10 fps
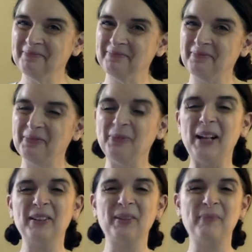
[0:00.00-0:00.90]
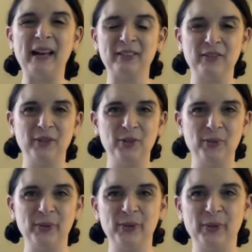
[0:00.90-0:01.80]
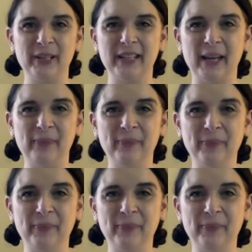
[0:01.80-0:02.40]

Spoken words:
Welcome back to Virtual Storytime.